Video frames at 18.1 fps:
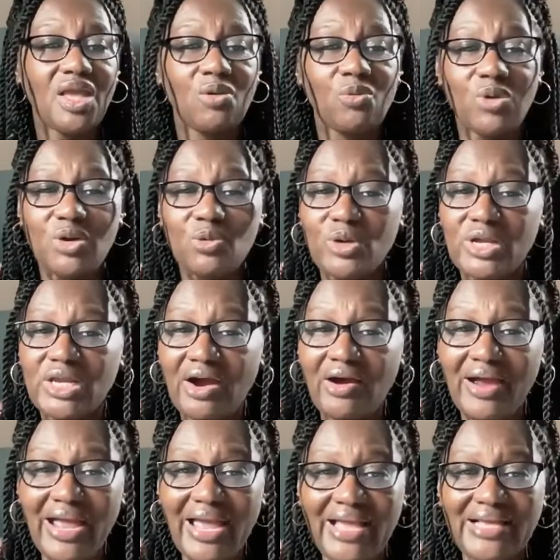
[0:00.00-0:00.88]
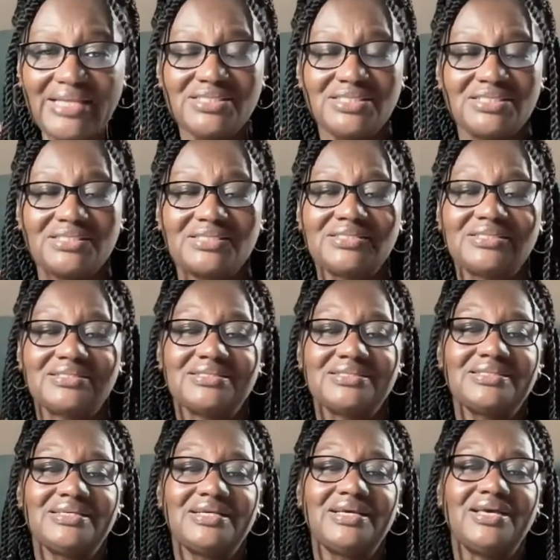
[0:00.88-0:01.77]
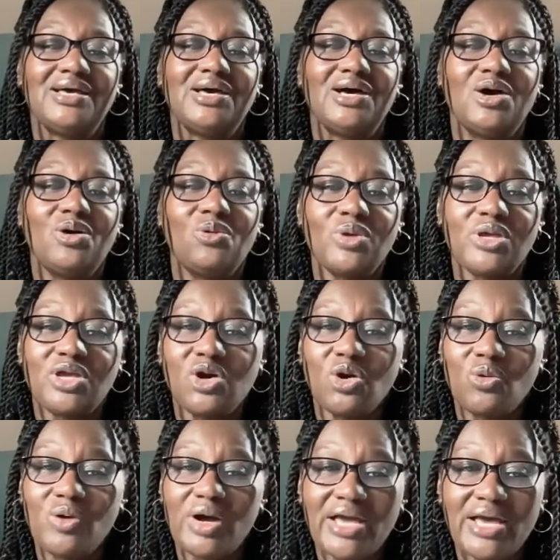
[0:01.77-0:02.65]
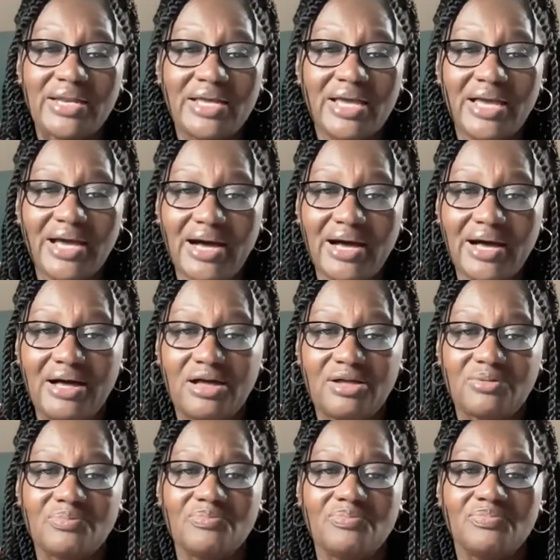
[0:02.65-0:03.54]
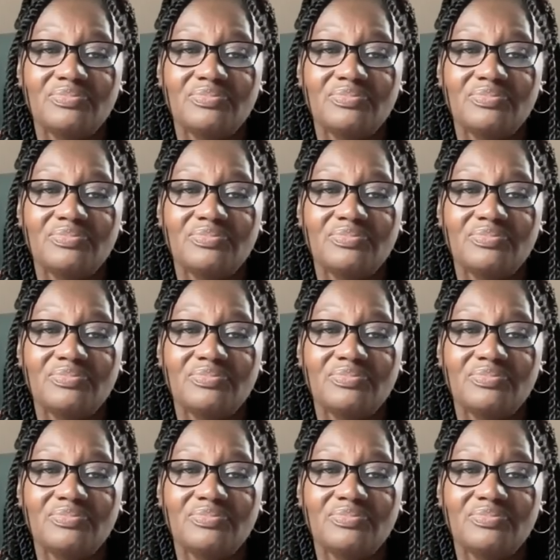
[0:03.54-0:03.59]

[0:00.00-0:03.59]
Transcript: When we are anxious, we go ahead of God,